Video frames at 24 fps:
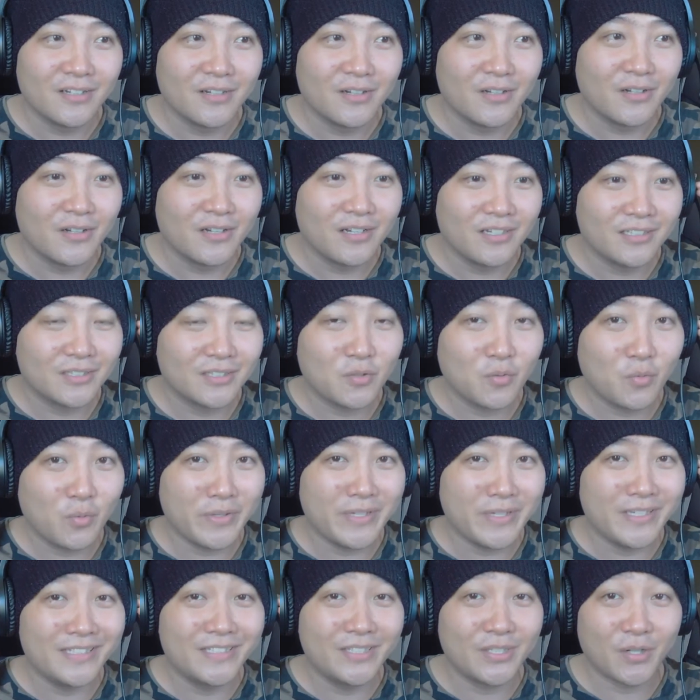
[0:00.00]

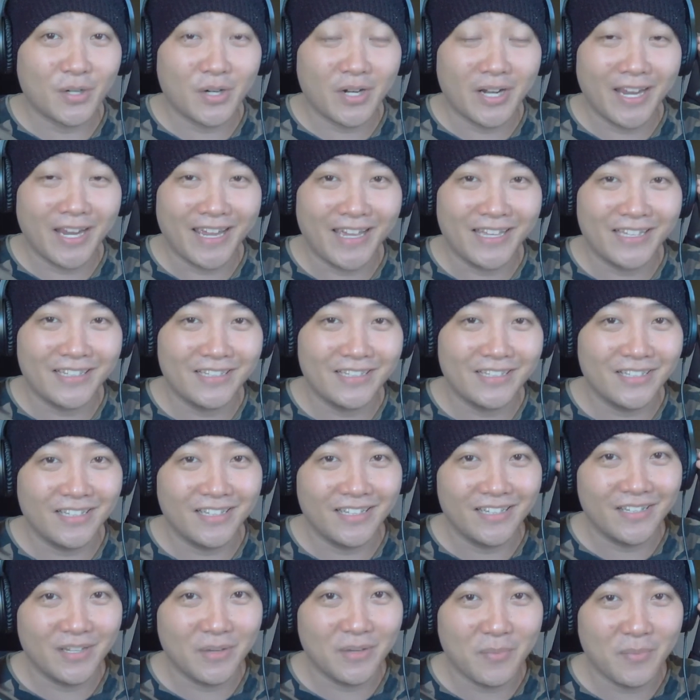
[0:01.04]
squeeze your head
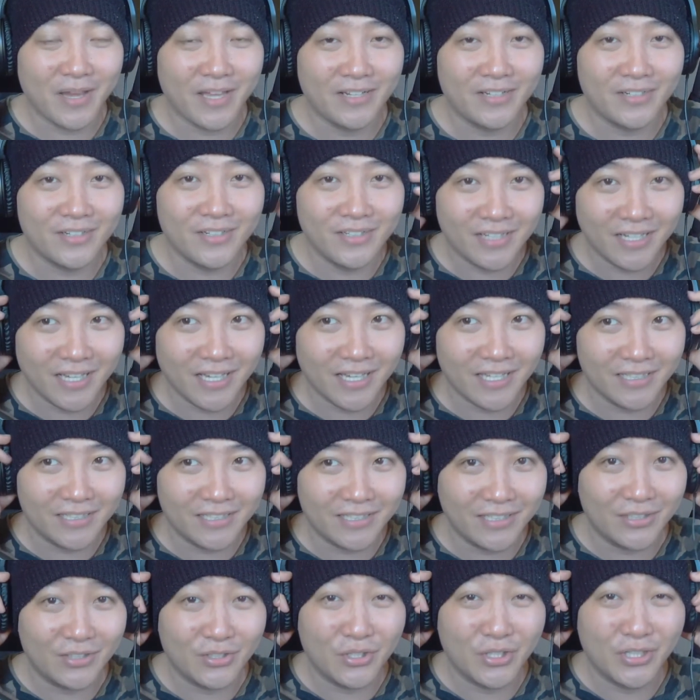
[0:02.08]
in a manner that
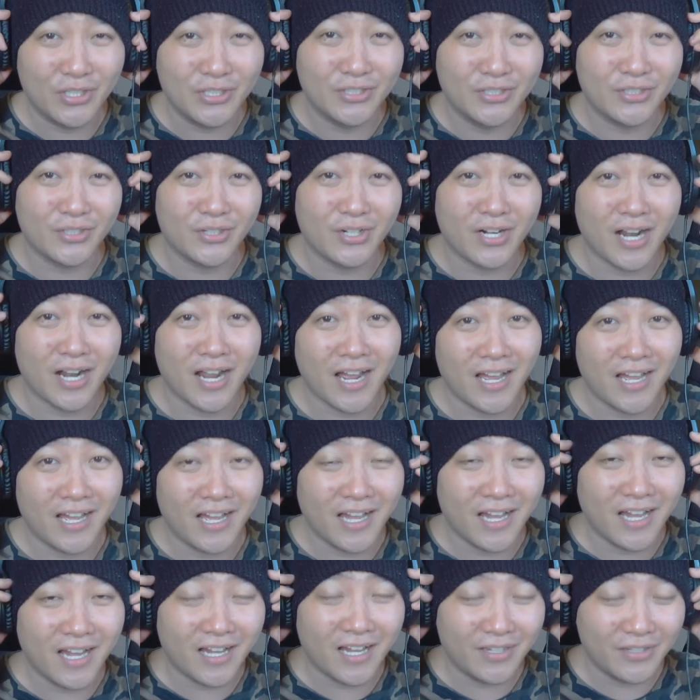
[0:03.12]
it hurts your
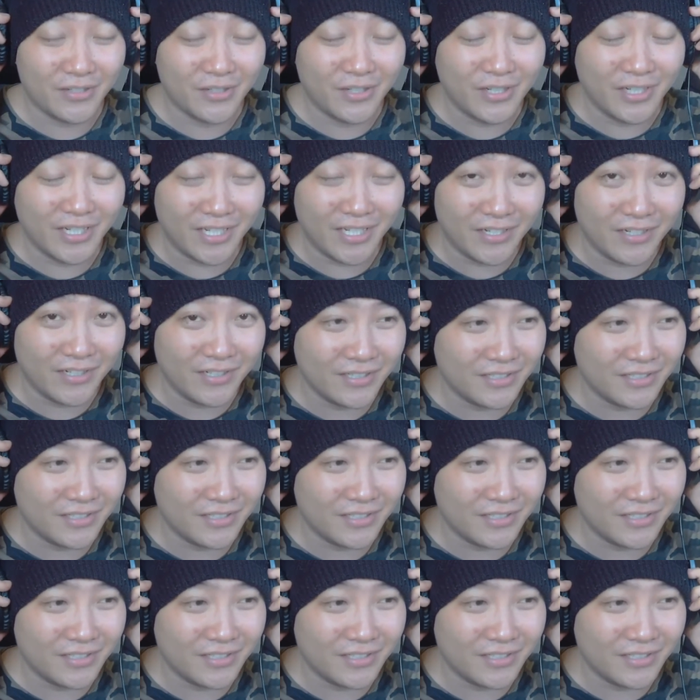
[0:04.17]
ears